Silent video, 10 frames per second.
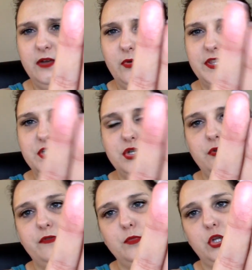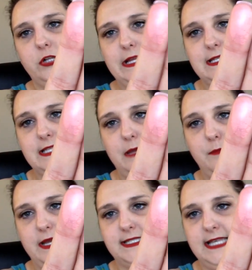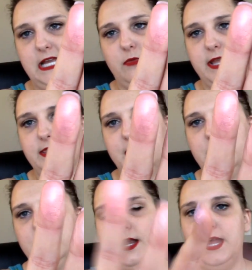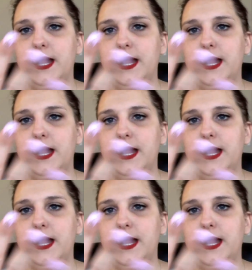of what the two of them look like side by side right there.